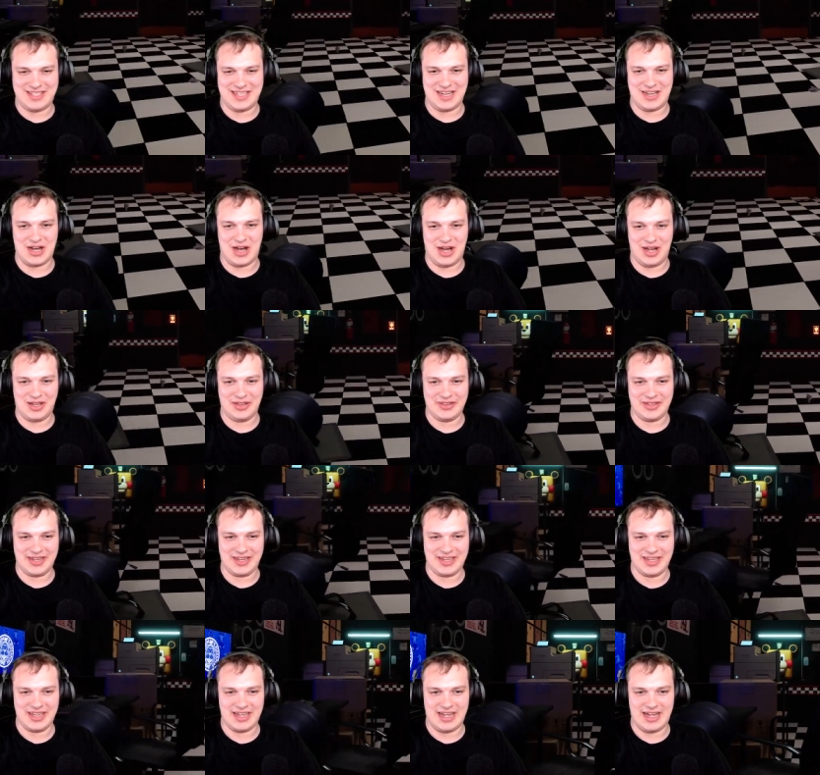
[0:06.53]
he called? Uh,
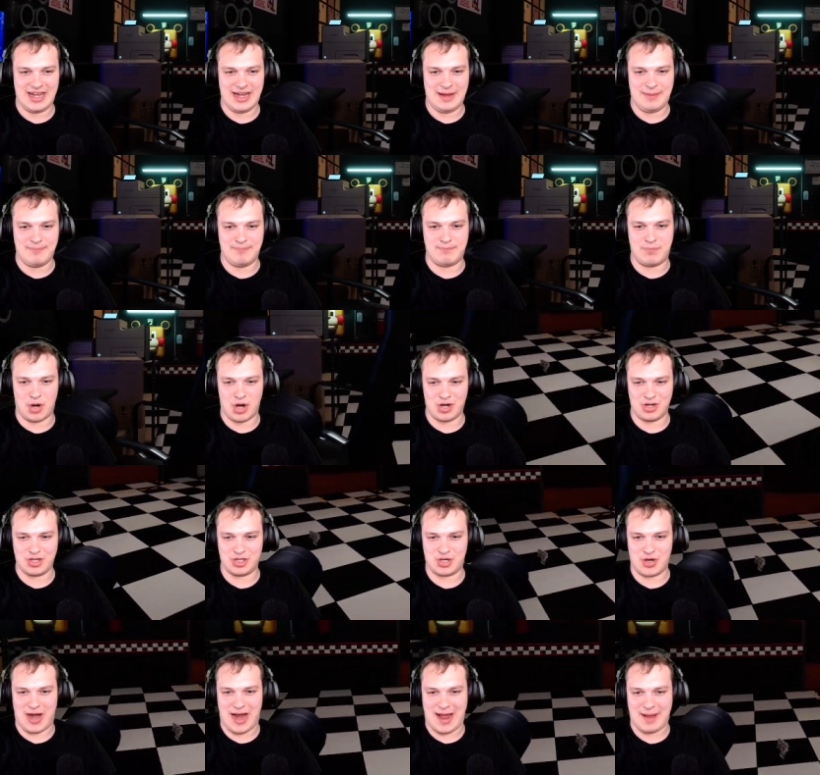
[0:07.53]

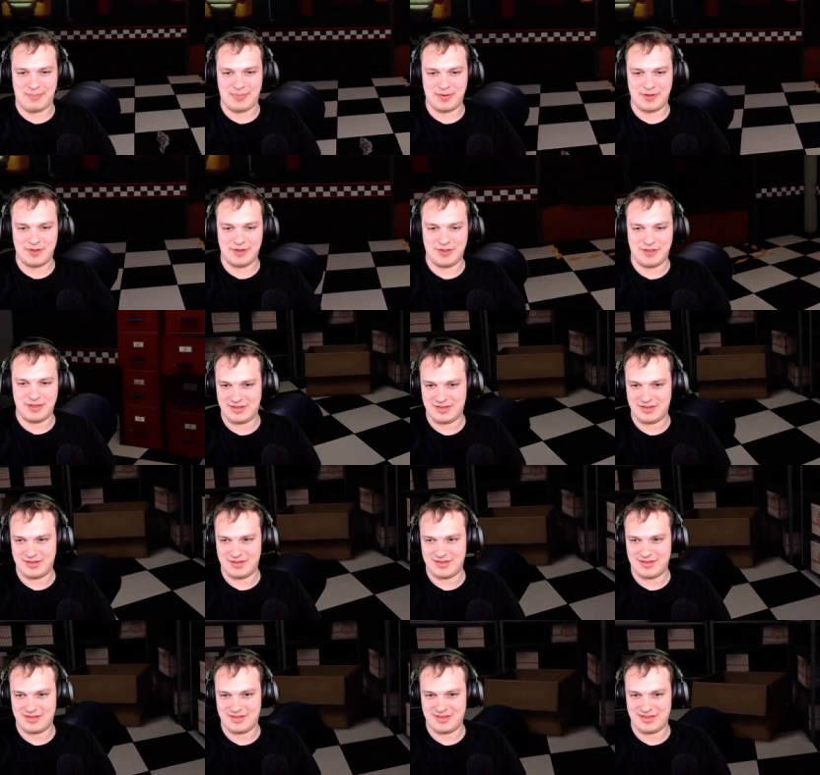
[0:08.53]
Burntrap.
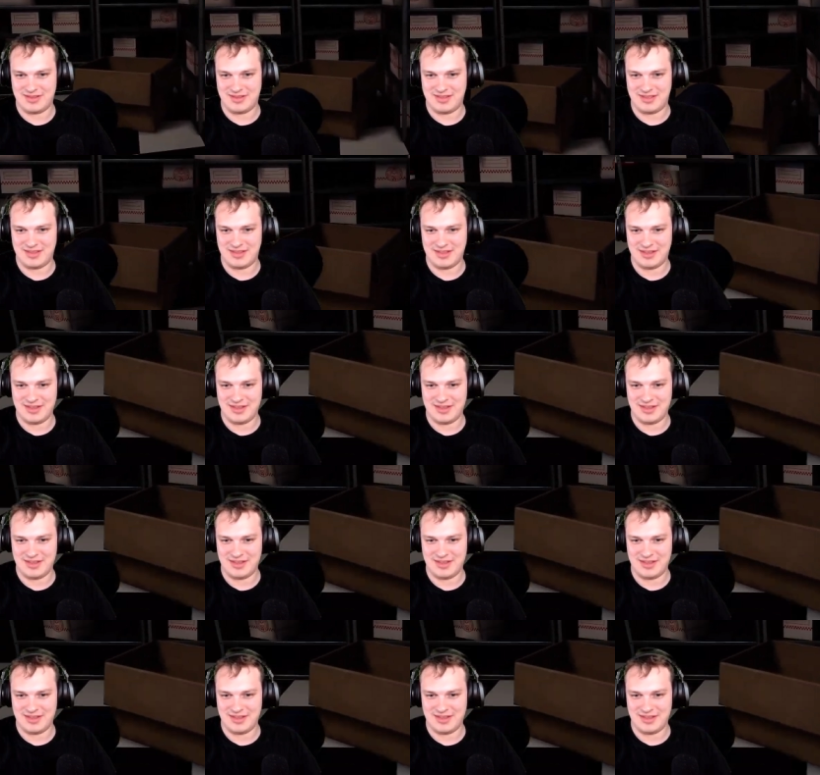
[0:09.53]
Yeah, the